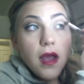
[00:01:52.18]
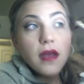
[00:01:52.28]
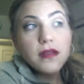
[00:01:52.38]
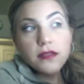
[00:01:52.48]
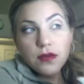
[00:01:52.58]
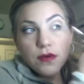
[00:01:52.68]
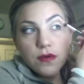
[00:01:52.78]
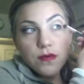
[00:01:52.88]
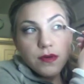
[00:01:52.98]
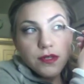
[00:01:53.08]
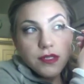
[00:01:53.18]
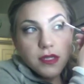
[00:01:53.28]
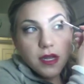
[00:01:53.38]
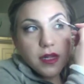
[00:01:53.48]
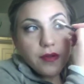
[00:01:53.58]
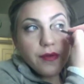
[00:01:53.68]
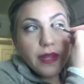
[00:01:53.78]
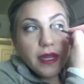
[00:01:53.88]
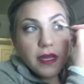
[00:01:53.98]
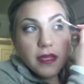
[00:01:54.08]
And so we're just kind of
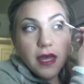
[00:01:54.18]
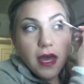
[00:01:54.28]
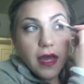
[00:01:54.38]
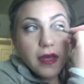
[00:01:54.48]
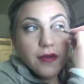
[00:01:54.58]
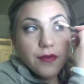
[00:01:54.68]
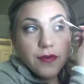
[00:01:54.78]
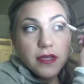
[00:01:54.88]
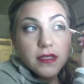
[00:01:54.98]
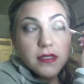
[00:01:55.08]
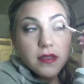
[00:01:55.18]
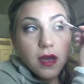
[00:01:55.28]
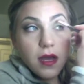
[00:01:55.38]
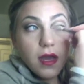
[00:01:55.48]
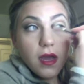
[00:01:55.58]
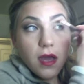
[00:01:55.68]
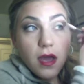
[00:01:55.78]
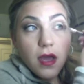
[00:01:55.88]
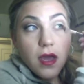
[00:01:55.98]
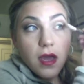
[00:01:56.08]
creating that crease look,
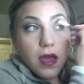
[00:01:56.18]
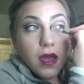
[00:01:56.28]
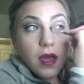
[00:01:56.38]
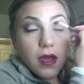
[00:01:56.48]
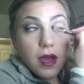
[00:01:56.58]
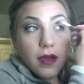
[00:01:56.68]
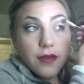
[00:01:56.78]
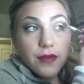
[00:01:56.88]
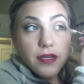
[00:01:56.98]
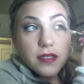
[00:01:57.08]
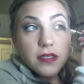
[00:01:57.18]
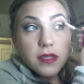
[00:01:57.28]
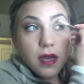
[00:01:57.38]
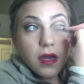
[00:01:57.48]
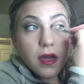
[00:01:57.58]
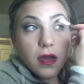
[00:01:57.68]
cut crease look.